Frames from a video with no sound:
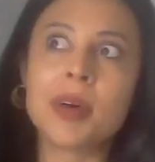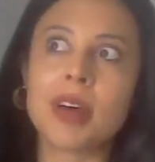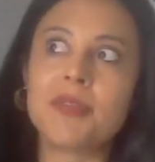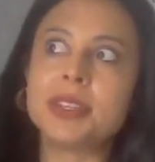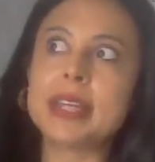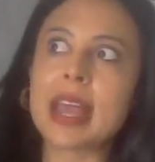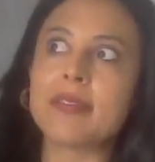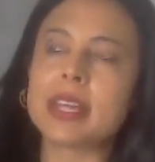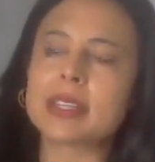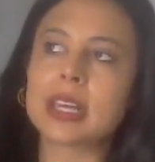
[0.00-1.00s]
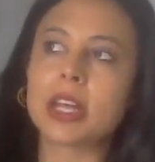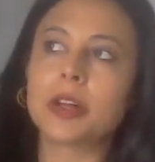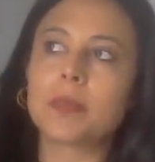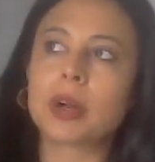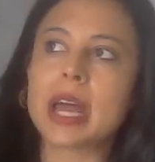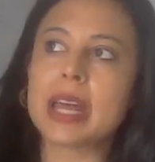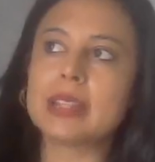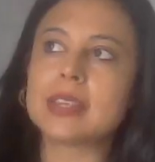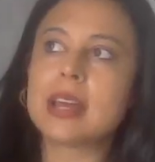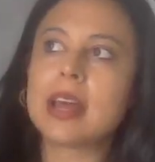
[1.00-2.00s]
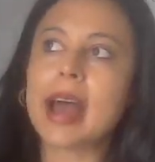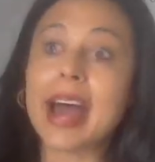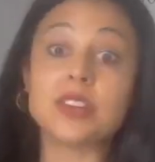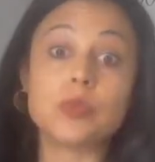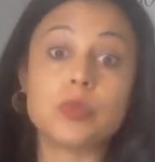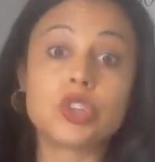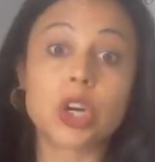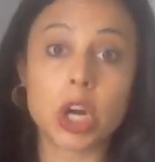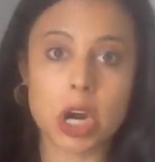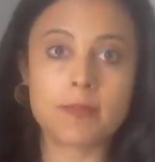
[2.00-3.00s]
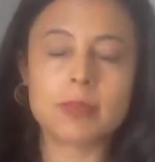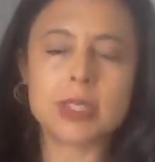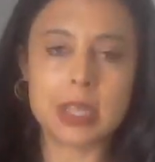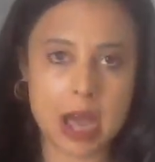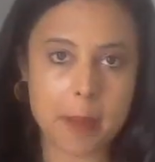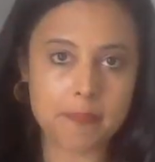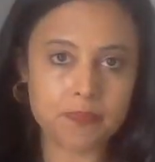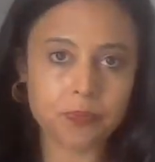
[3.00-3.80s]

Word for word: of the David's killer breads add sugar to them.